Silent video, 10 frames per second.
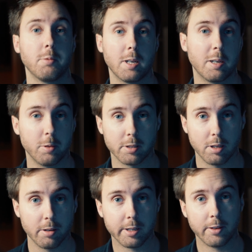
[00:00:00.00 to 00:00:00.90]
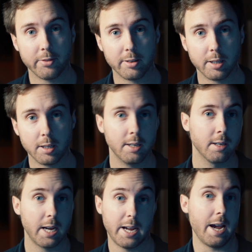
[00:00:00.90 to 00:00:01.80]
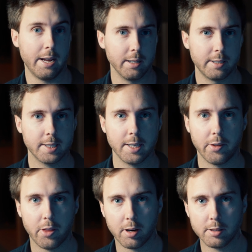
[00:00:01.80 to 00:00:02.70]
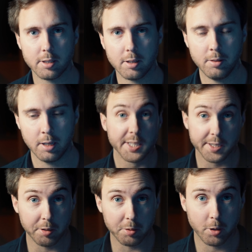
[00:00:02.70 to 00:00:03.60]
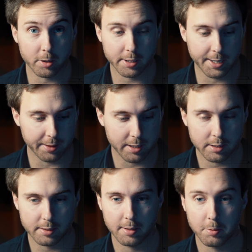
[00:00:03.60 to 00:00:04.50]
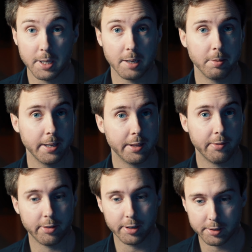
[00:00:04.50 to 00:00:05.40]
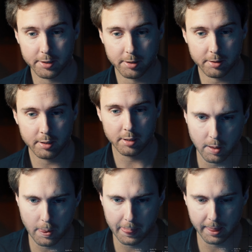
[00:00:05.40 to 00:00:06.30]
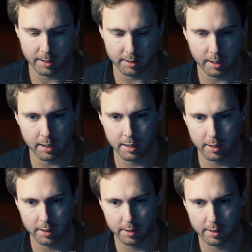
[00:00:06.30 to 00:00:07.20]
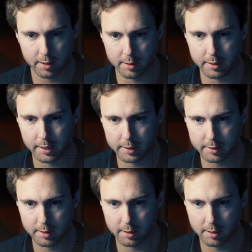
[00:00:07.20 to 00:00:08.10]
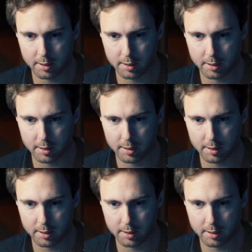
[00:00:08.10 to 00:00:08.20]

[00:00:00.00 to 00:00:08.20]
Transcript: what I was looking for. At least I thought so. So it works like this. When I play the first note, the next,